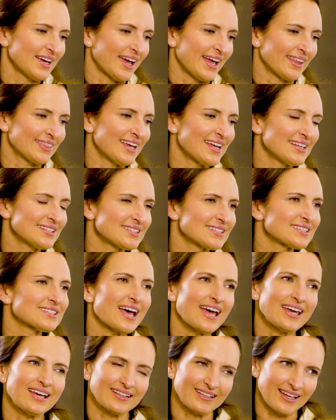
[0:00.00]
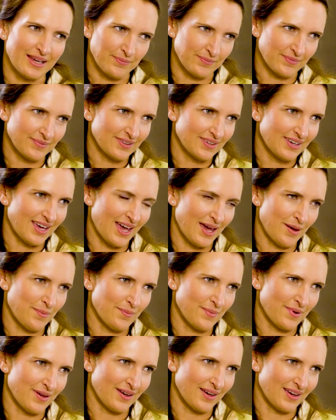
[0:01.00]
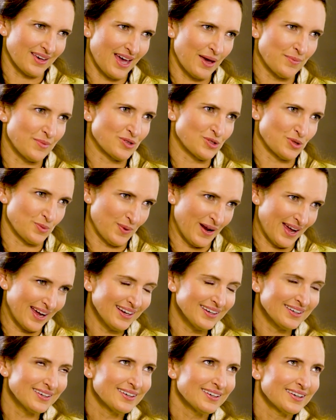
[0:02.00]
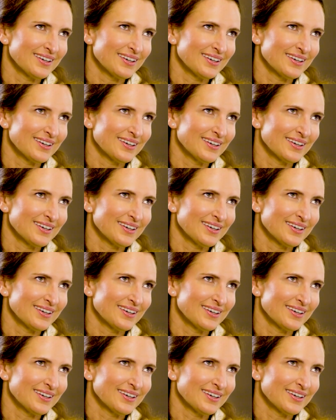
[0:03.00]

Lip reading: And then cycling came into play.